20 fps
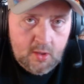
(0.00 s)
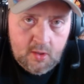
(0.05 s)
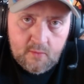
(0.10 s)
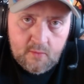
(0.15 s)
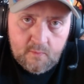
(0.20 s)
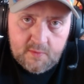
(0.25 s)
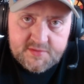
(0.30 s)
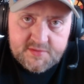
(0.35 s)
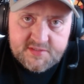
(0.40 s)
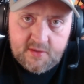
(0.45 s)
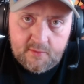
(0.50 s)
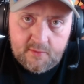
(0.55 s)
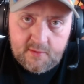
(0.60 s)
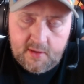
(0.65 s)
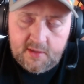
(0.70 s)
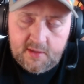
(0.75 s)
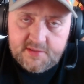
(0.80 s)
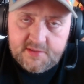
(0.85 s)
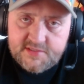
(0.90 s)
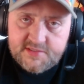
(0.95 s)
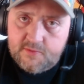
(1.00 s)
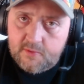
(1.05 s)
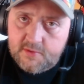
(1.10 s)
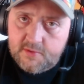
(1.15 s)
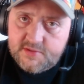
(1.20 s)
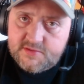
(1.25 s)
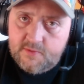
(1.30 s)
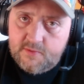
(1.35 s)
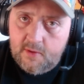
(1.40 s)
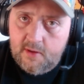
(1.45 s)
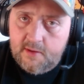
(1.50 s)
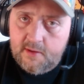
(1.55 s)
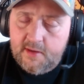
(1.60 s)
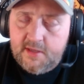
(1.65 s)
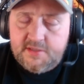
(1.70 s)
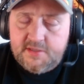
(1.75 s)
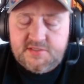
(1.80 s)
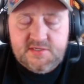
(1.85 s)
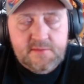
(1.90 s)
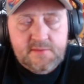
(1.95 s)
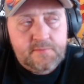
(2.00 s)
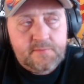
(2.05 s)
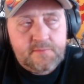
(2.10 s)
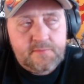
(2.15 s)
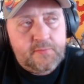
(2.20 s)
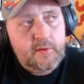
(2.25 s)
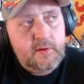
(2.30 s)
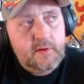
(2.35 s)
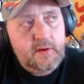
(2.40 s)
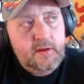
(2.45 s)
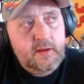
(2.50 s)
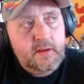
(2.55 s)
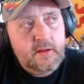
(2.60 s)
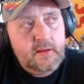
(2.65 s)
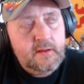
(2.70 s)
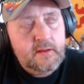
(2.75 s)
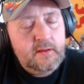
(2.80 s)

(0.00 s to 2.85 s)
What's going on, Squirrel Squad? It's your boy,